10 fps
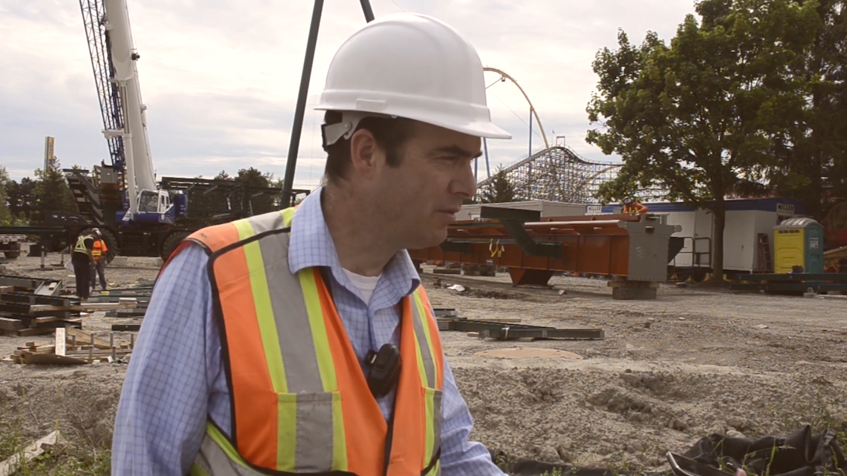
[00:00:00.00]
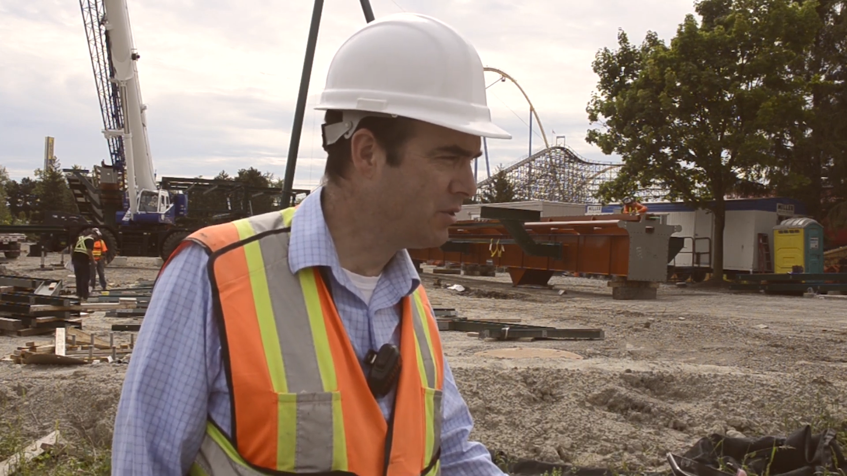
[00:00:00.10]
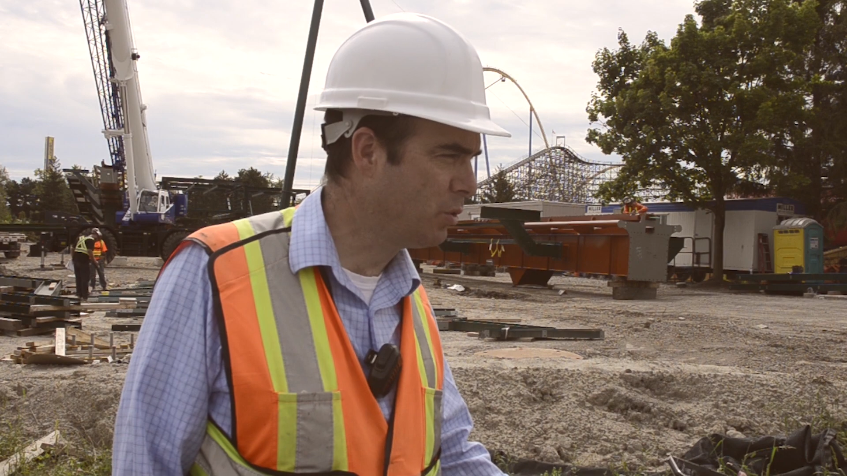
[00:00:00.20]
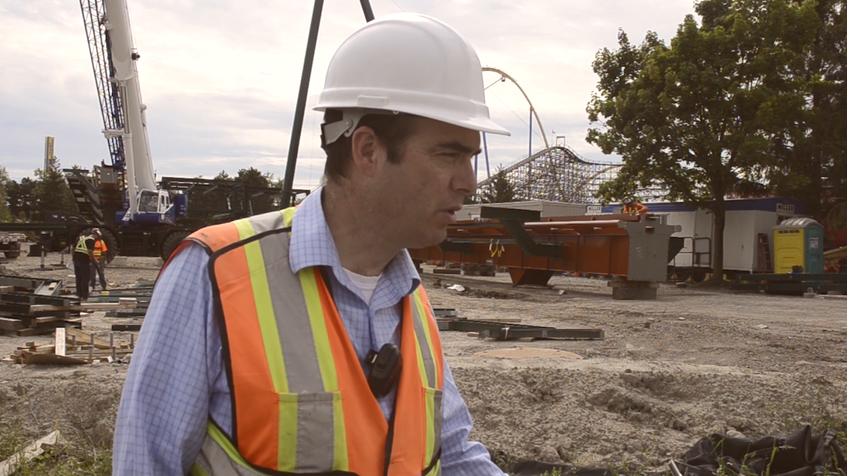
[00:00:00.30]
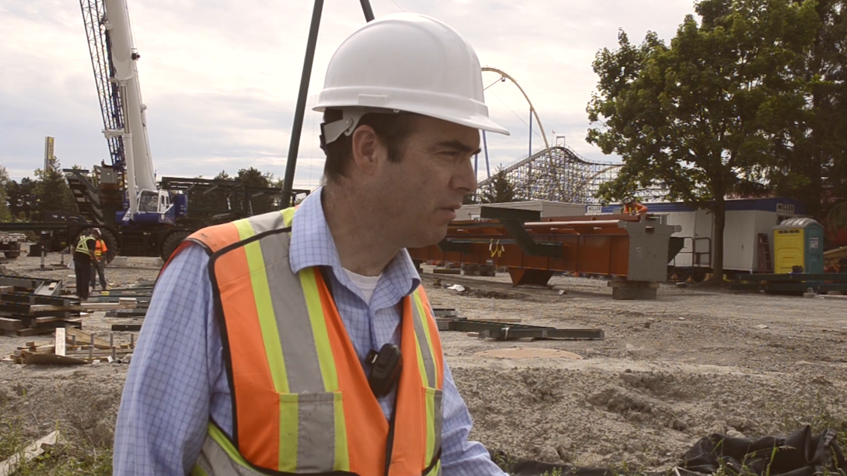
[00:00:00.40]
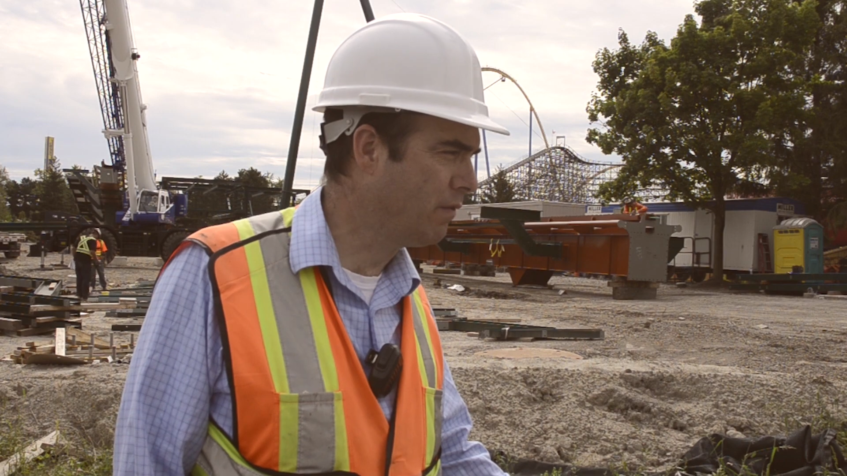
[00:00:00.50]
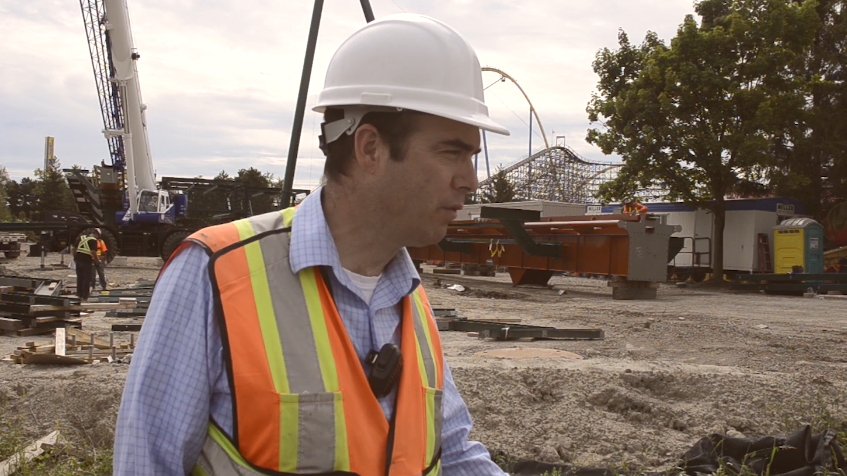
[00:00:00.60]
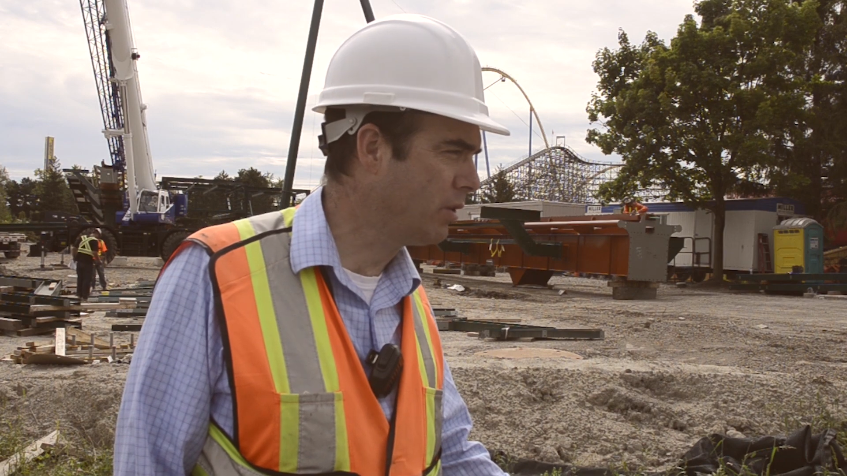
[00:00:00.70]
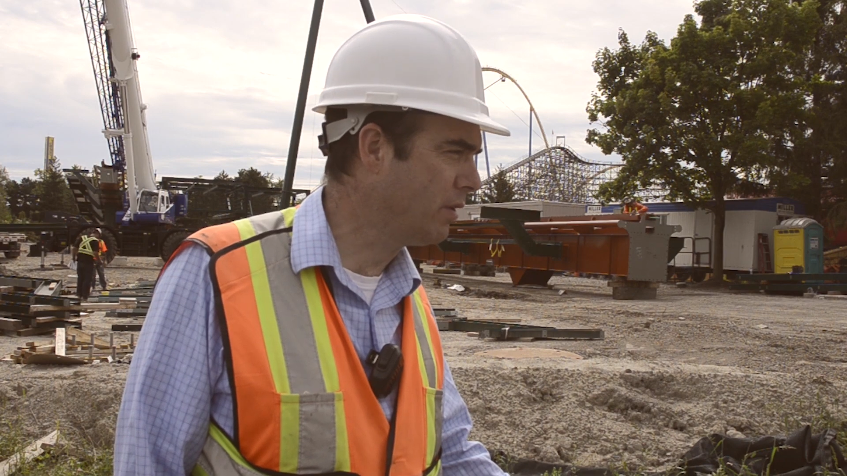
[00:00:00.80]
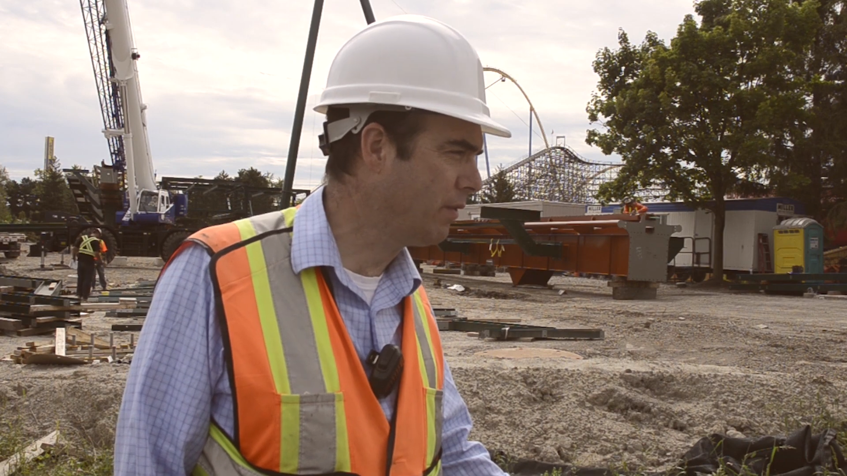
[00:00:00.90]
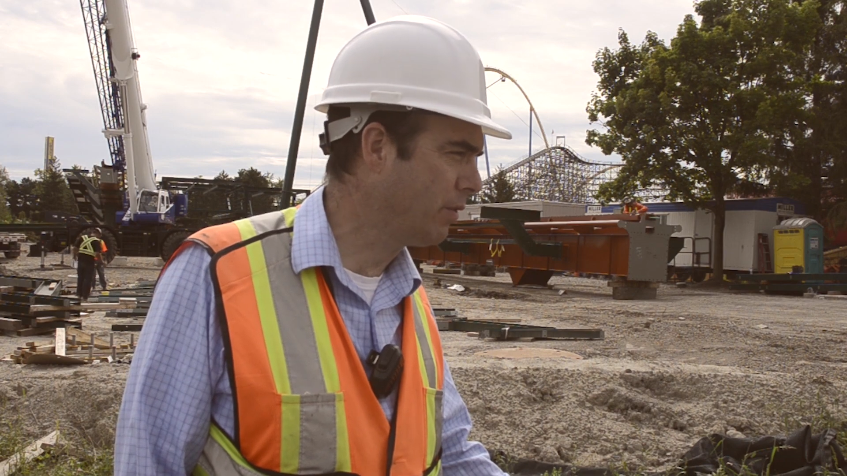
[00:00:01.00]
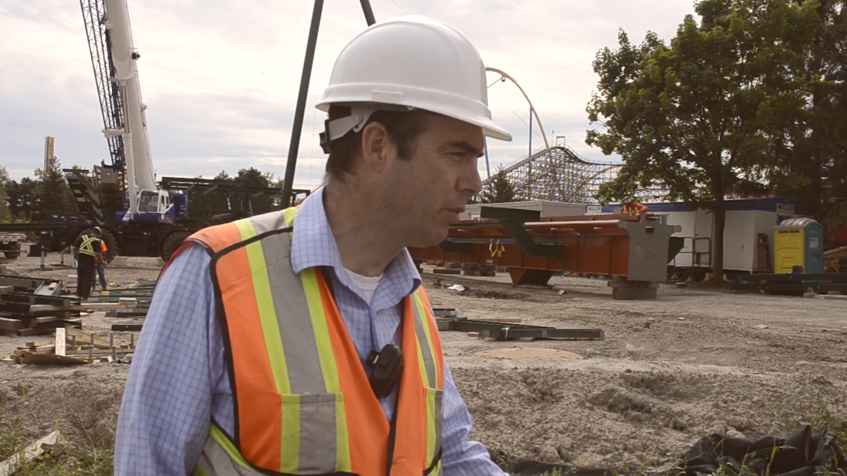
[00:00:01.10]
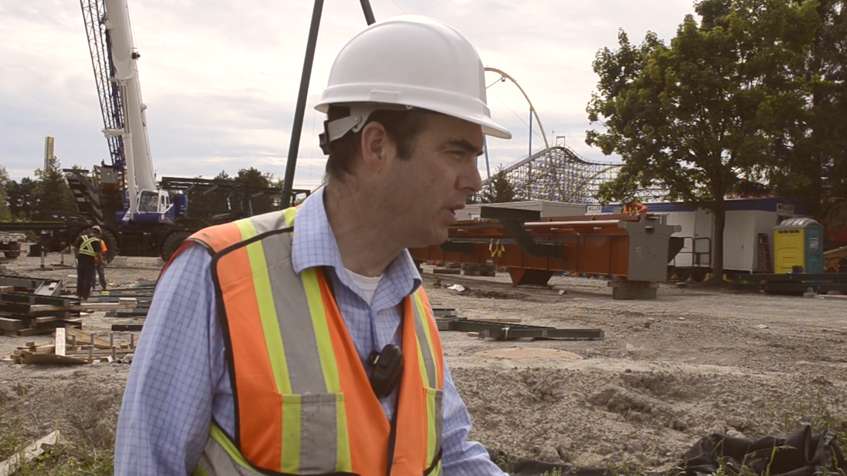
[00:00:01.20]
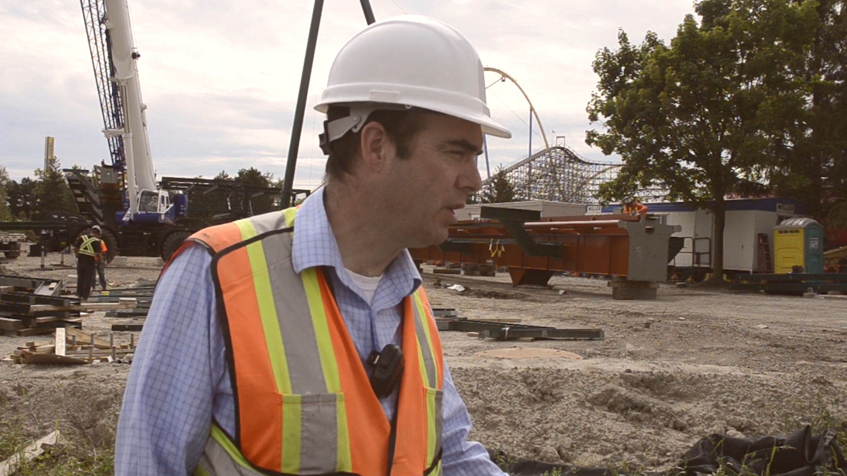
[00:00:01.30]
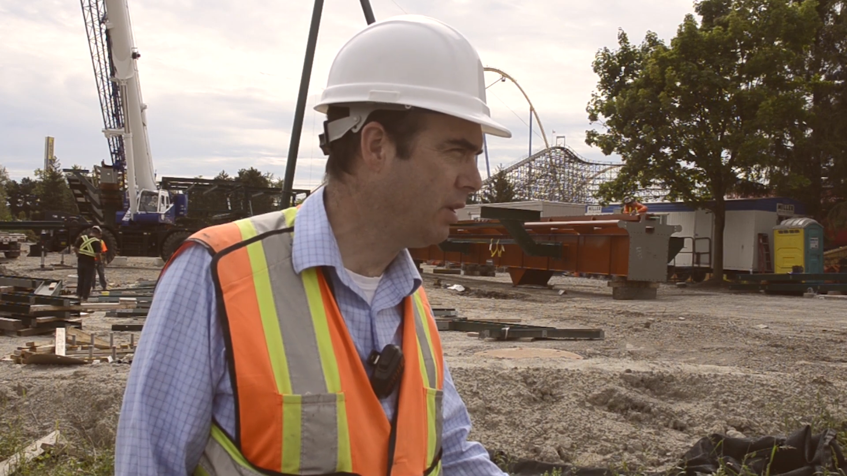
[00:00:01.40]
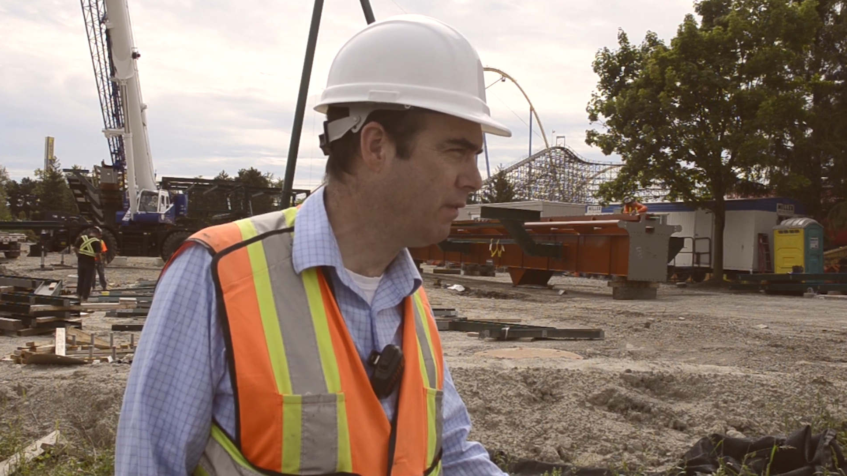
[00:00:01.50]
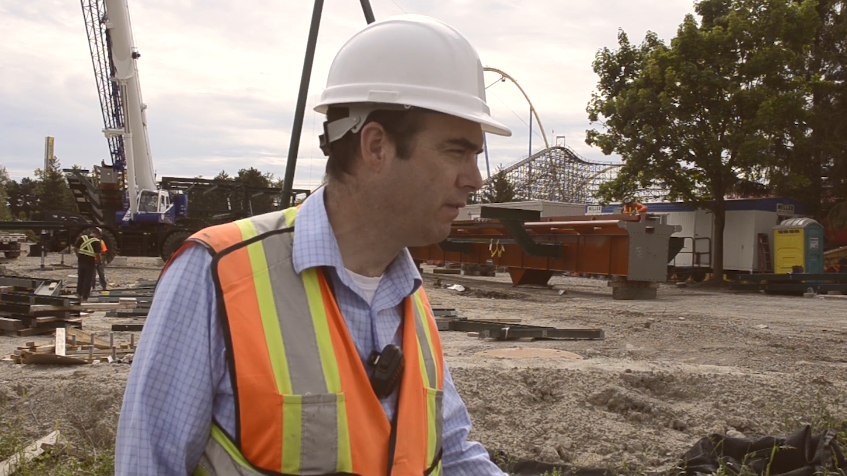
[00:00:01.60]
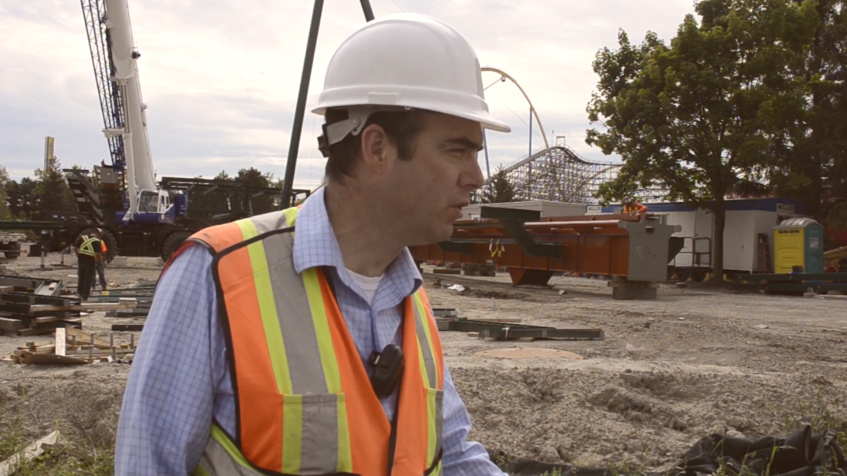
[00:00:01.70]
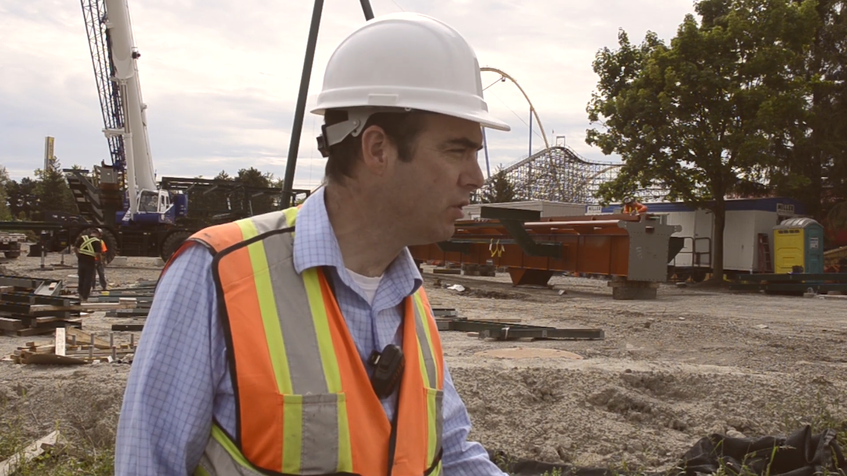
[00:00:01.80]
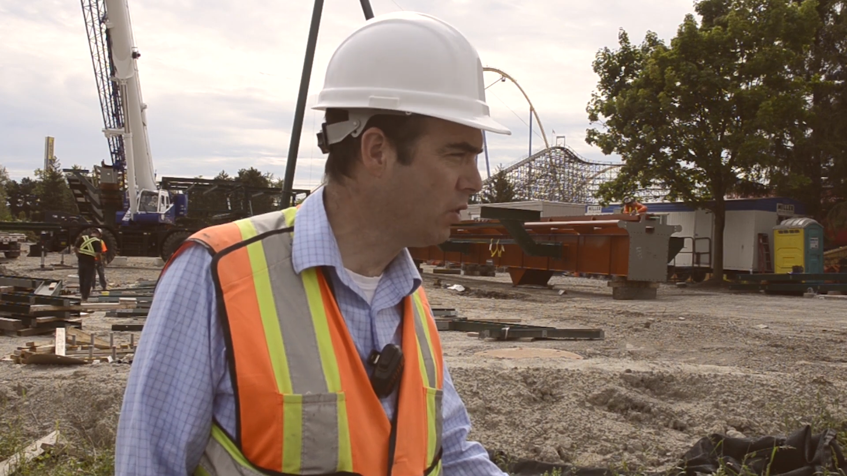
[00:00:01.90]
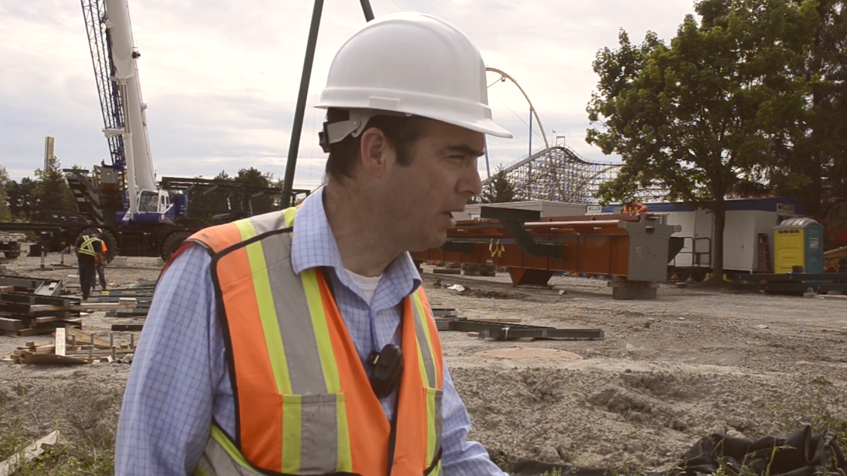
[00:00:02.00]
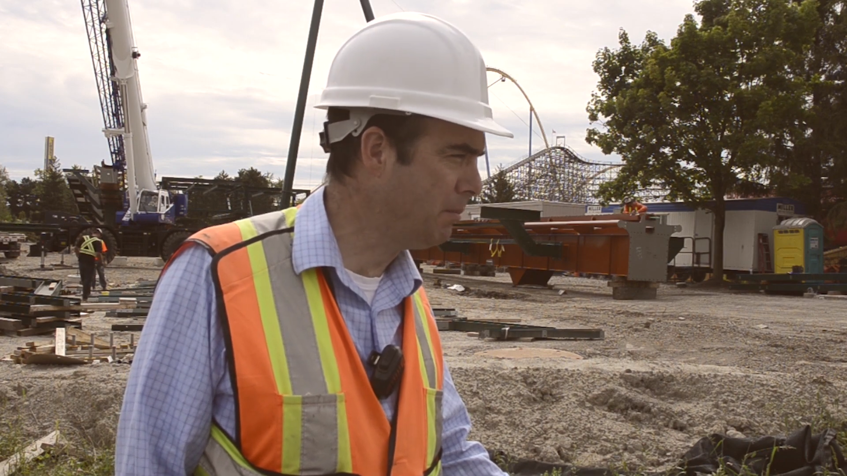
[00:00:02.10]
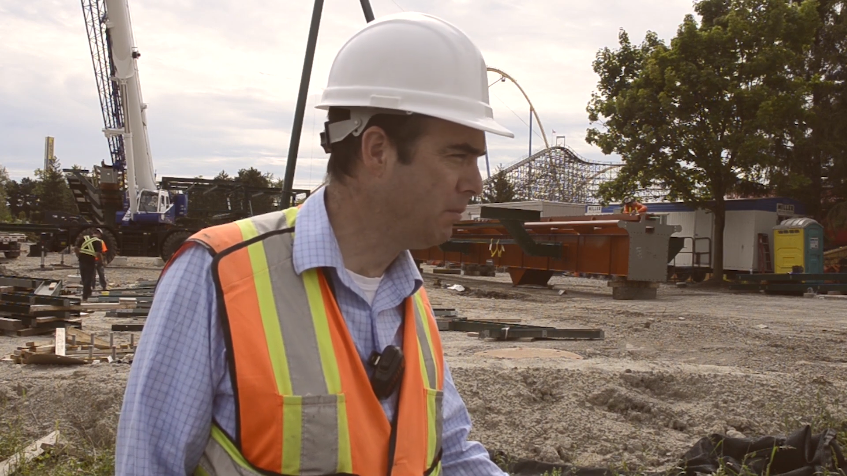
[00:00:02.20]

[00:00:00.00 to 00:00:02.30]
two hundred forty-three foot drop